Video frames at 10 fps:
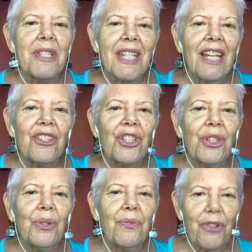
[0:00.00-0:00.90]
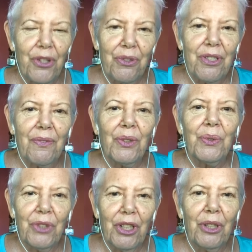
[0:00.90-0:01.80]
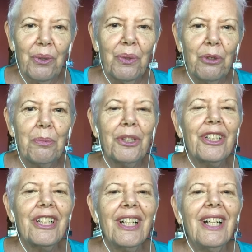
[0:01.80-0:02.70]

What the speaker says: the statue, for those of you who know Ubud,